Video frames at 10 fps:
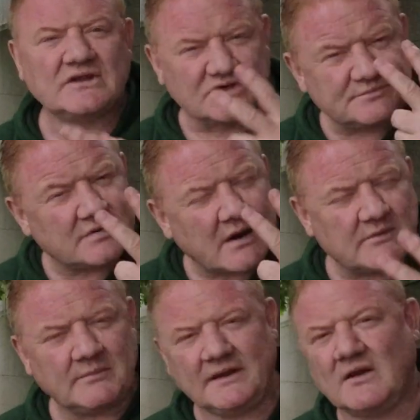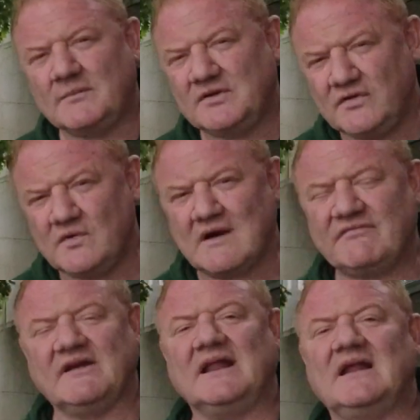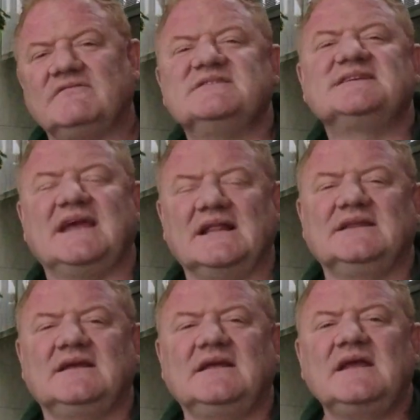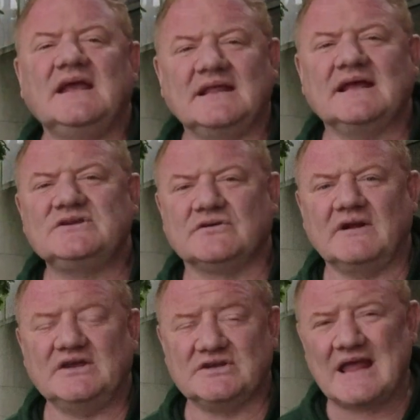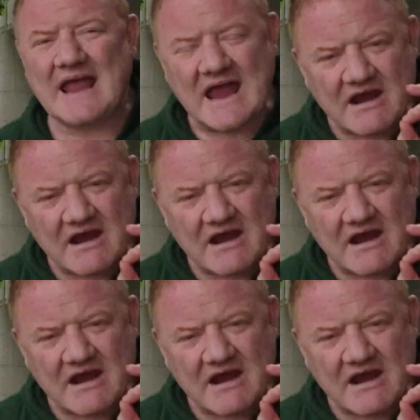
there's probably going to be two African elephants killed in that duration.